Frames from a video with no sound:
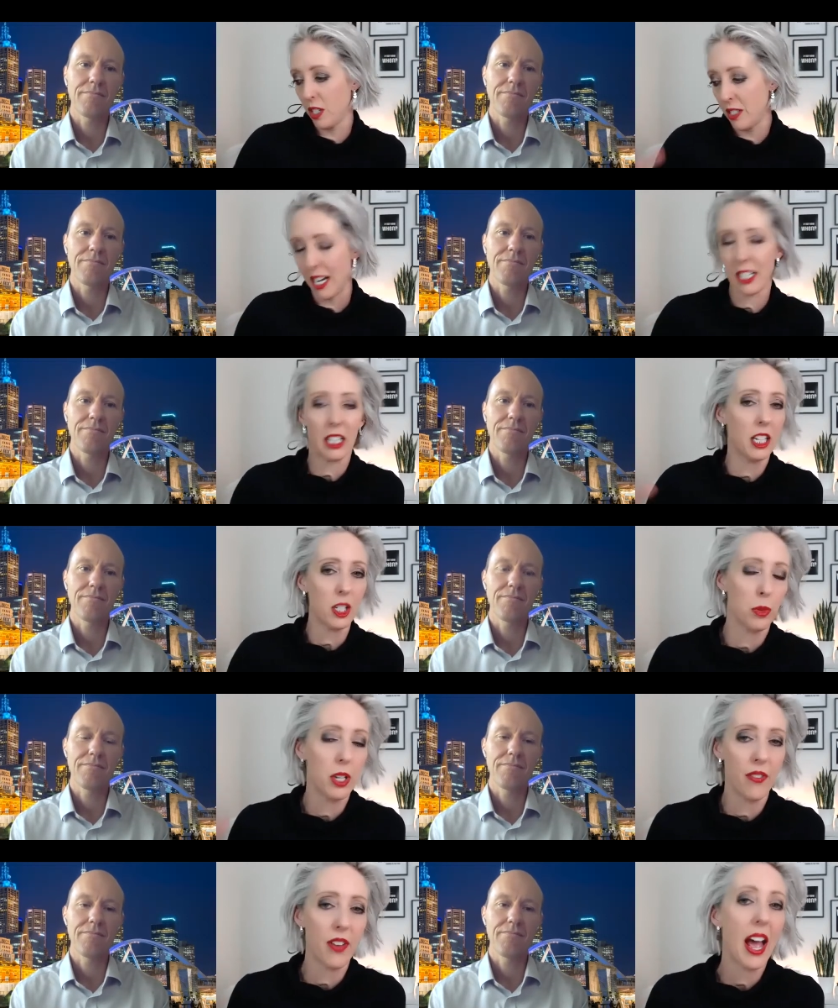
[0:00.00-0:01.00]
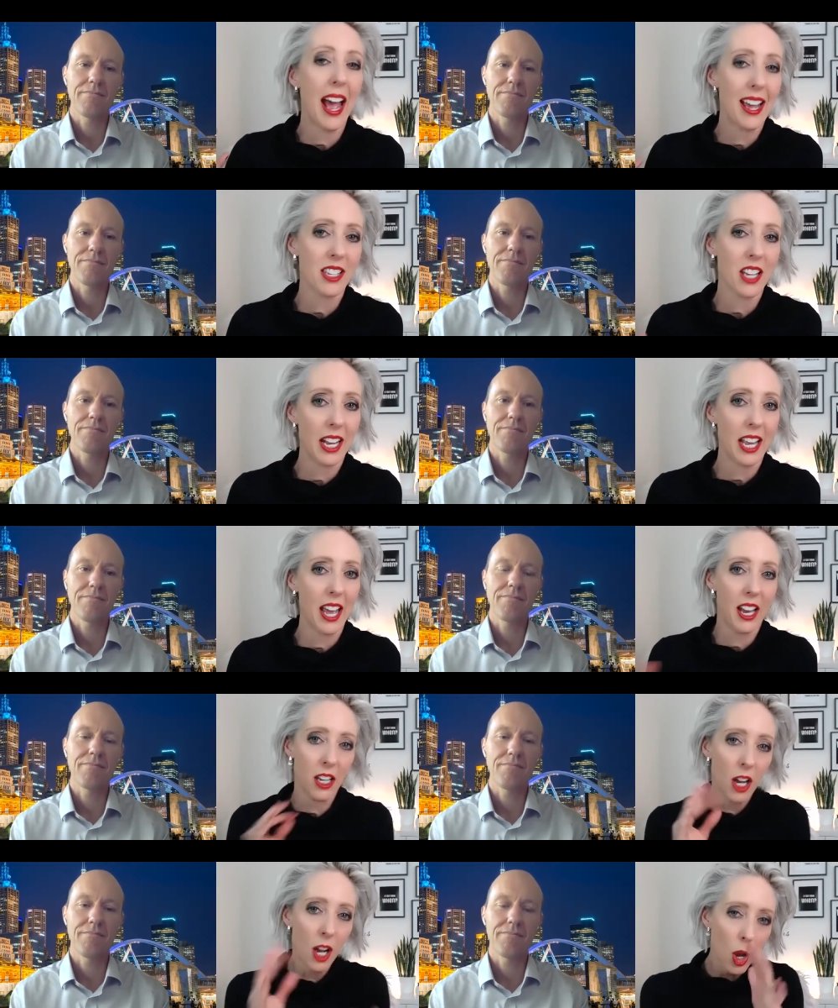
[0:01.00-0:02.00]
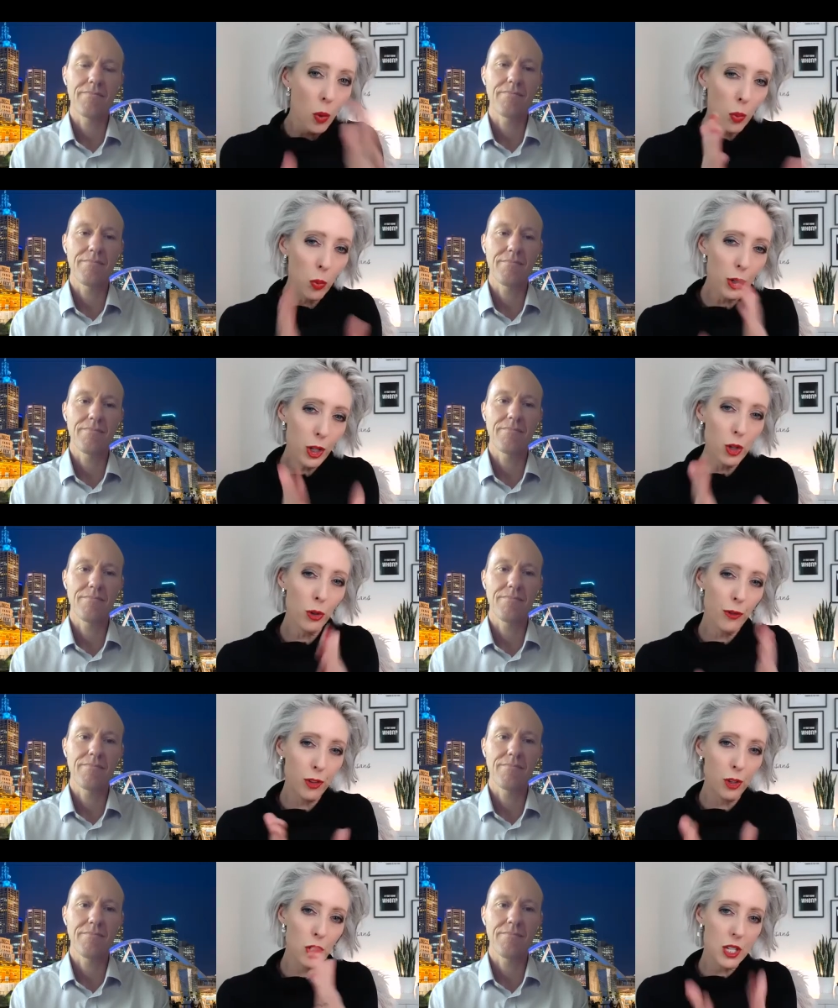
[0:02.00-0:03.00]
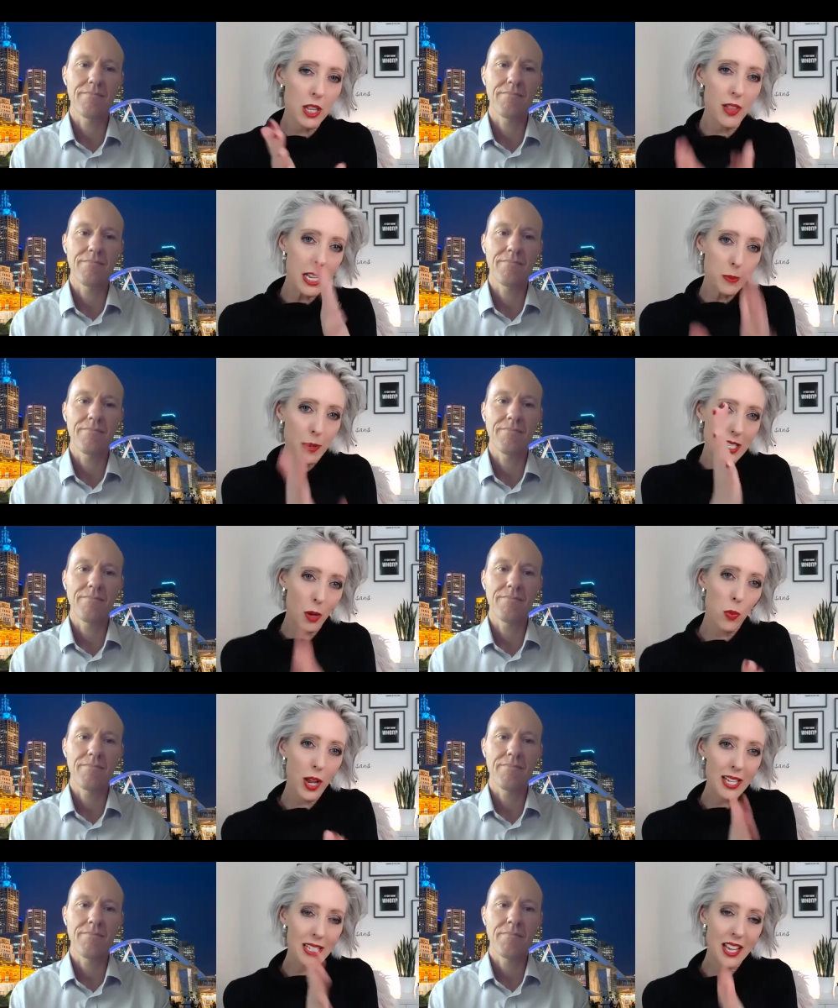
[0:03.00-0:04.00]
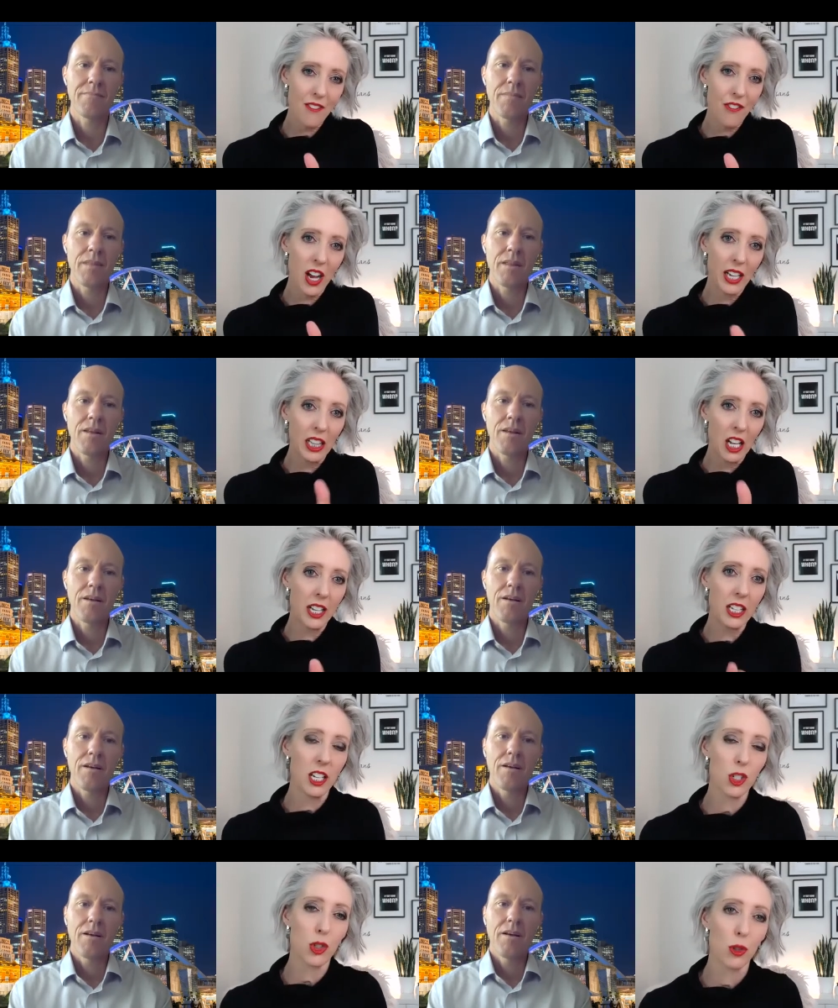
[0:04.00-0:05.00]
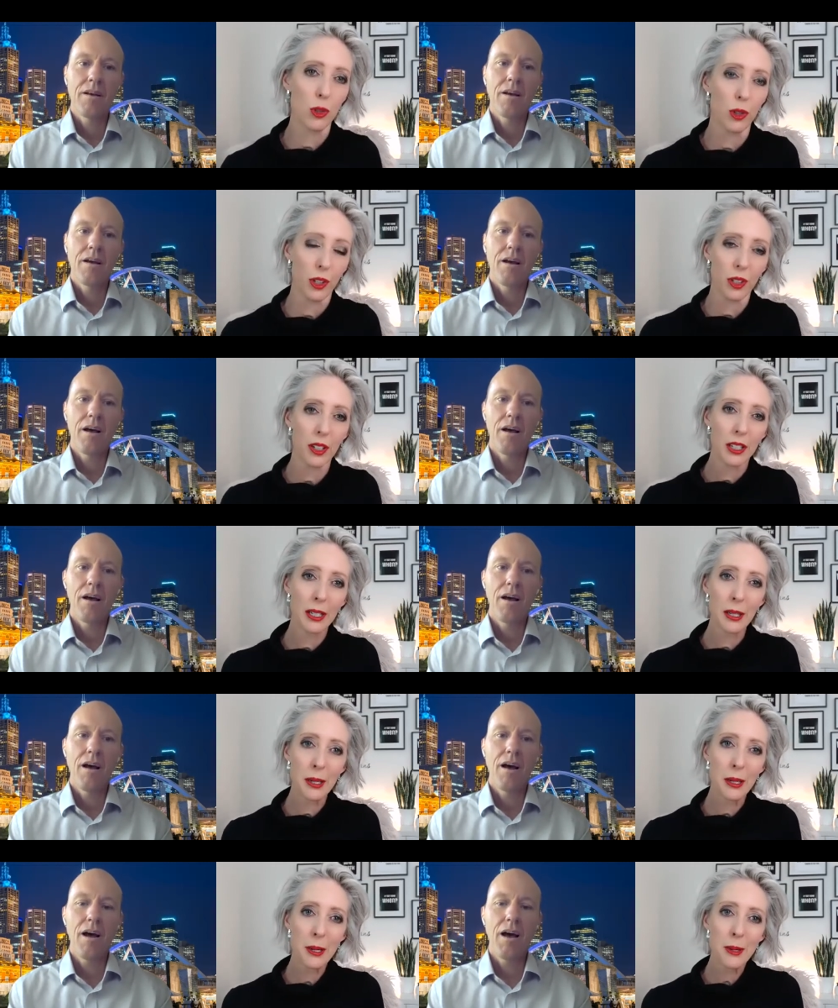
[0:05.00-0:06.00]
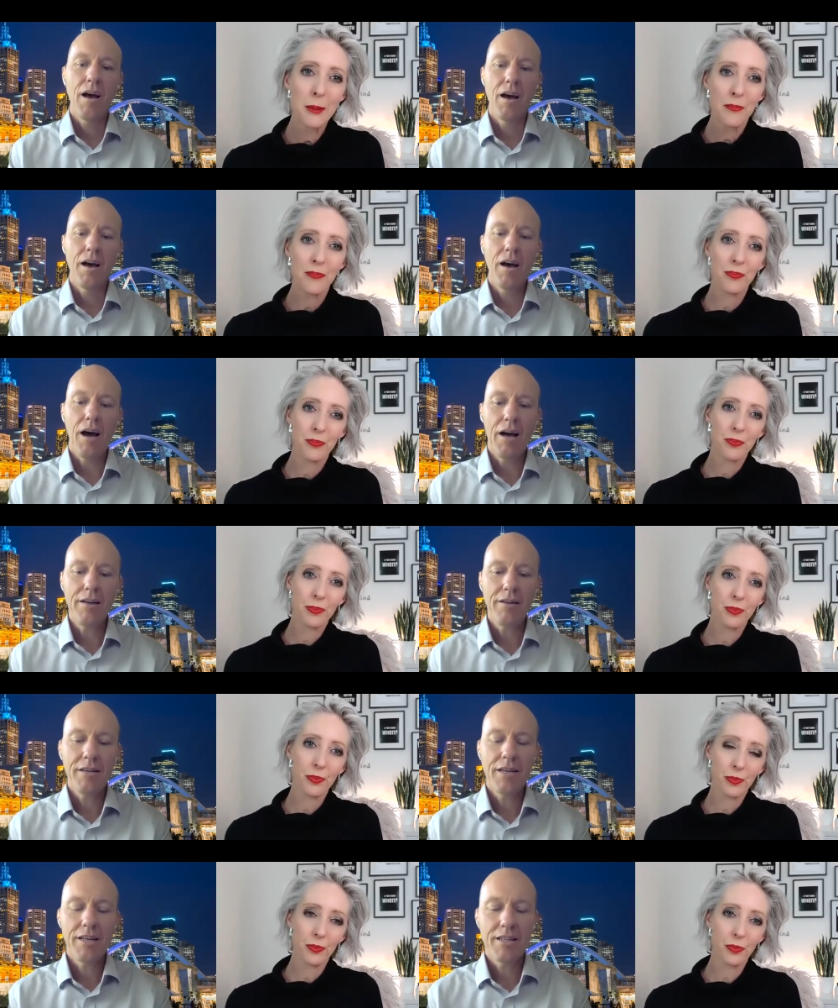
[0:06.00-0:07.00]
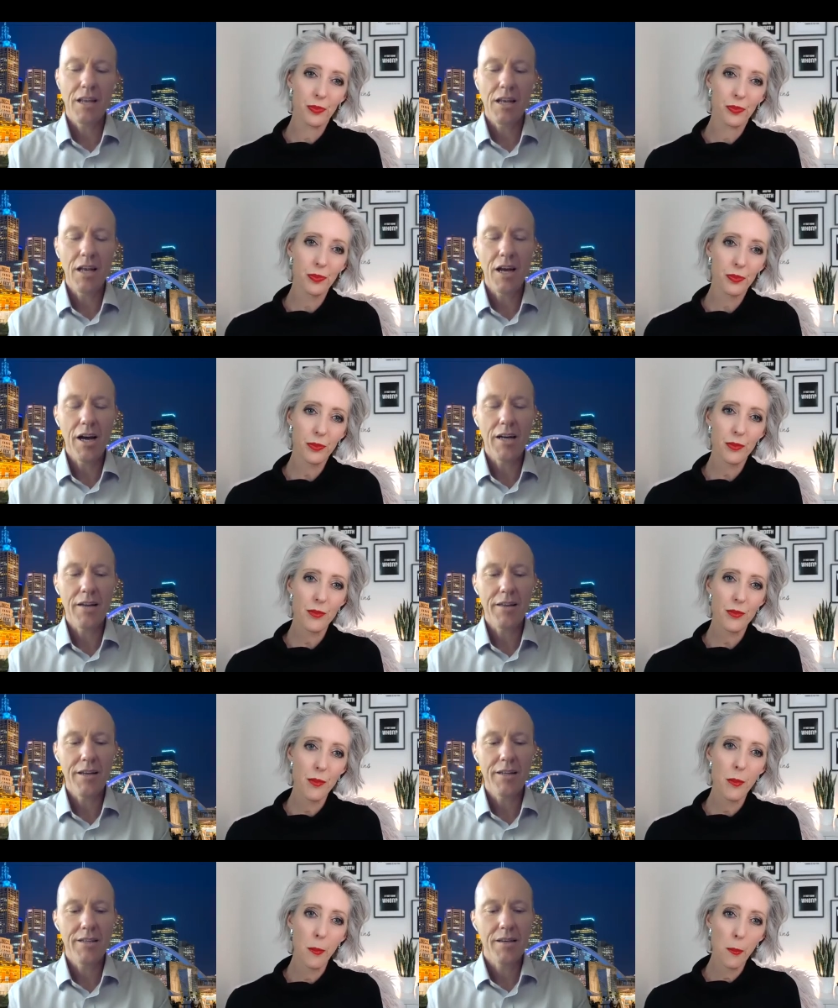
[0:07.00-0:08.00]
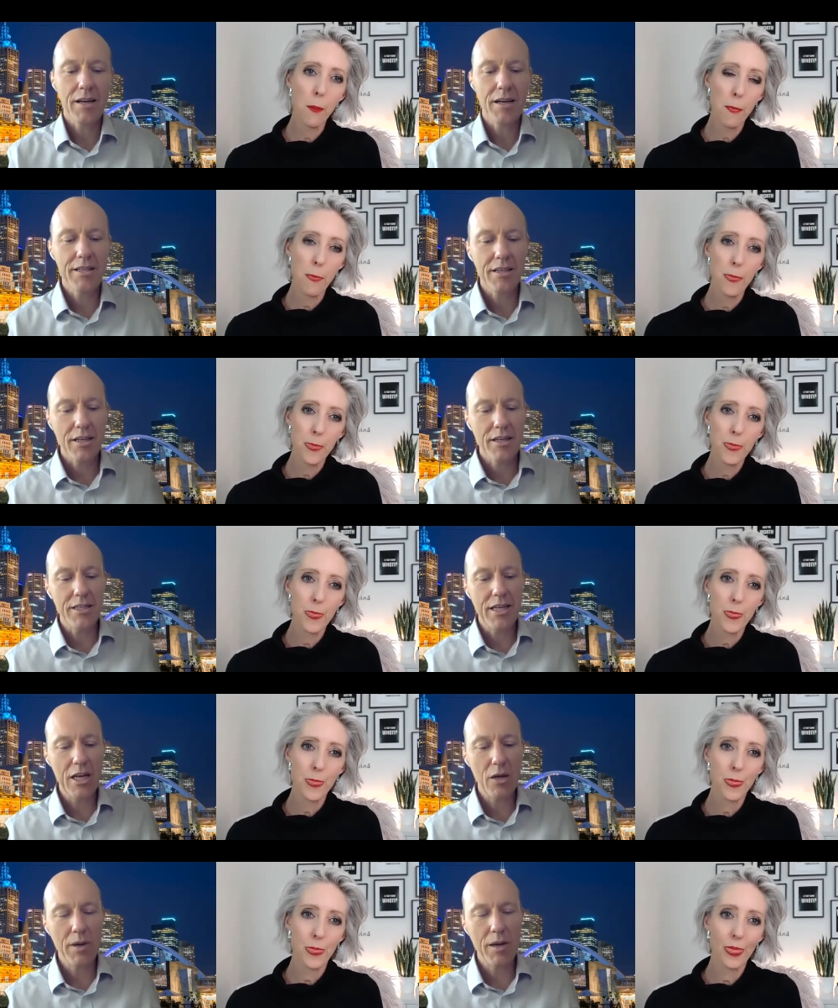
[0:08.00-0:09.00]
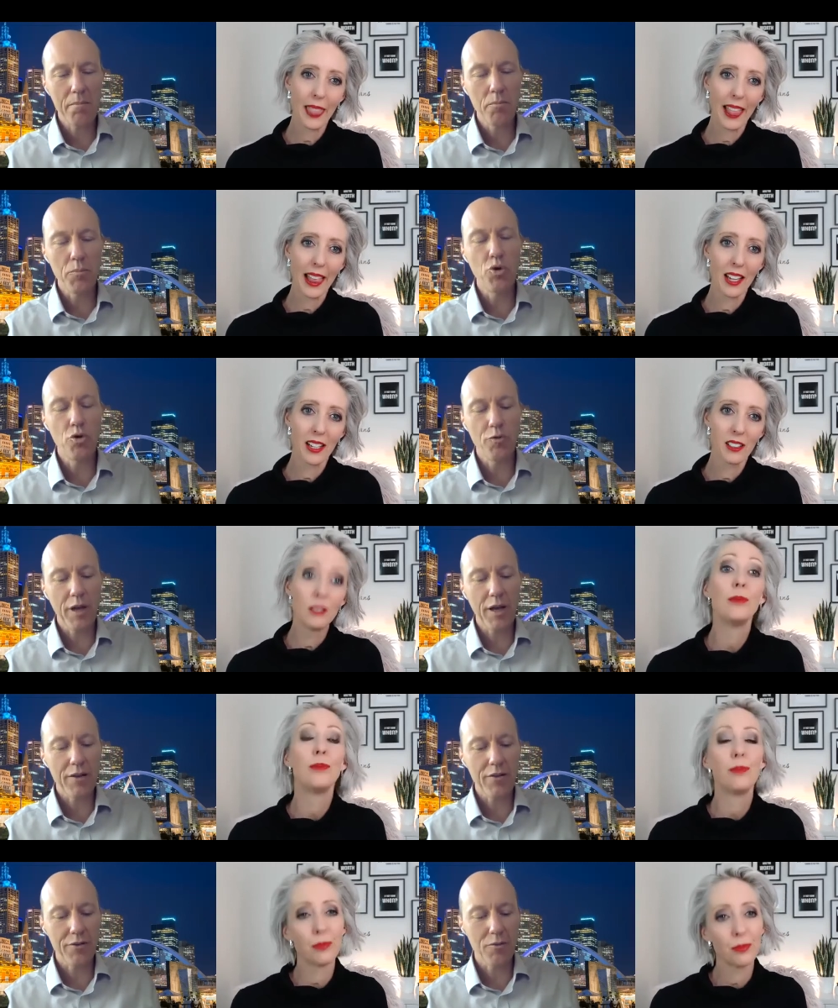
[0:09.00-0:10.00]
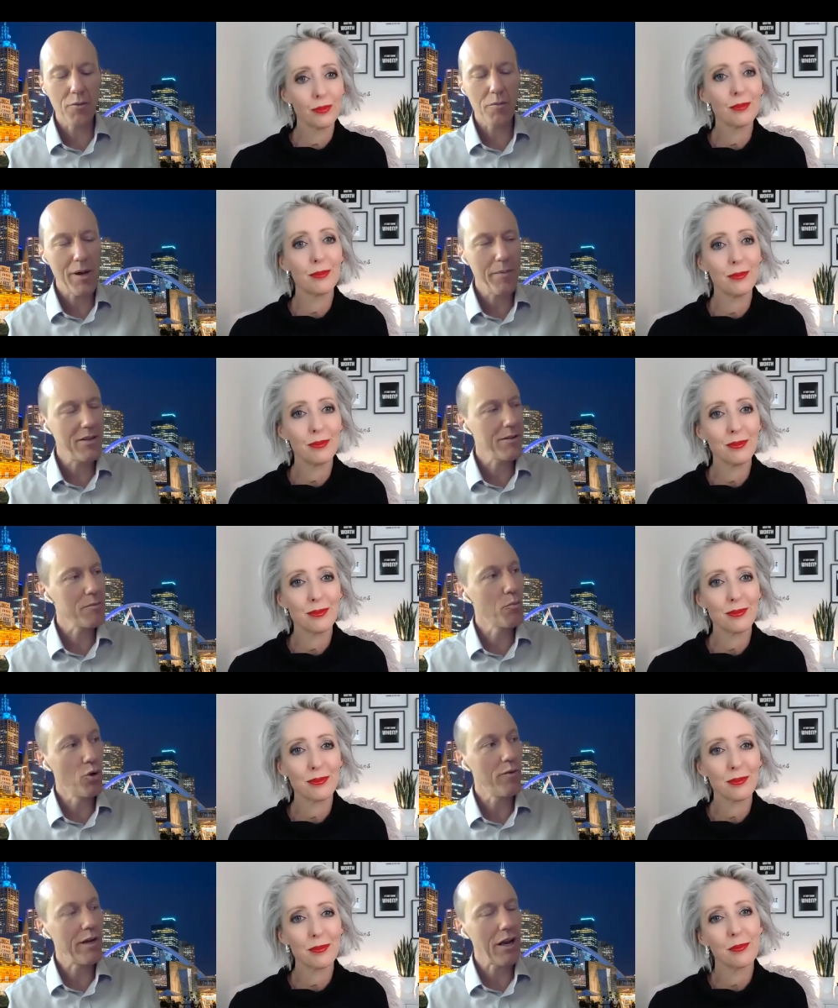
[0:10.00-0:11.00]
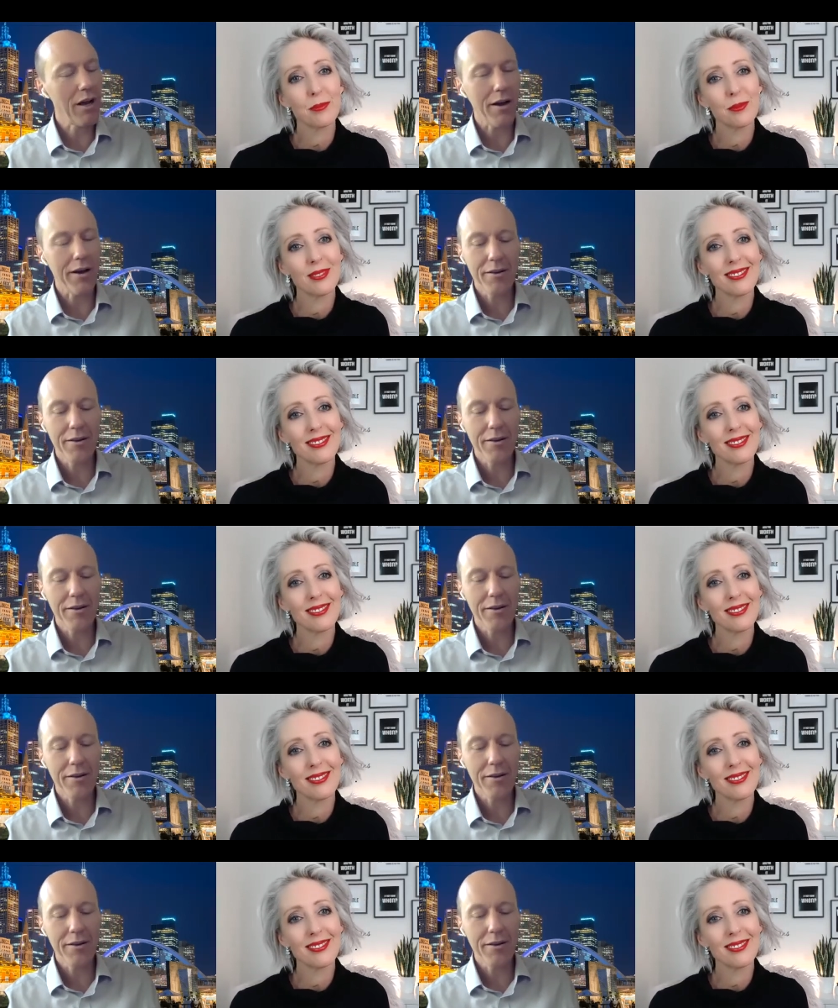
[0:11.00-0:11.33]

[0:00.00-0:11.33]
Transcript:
Speaker 1: the data collection, whatever, as I can. What are your views in that space? Like, where's that fine line get drawn?
Speaker 2: Uh, I don't think it's a line. I think it's a it's a continuing moving. Well, maybe the moving line.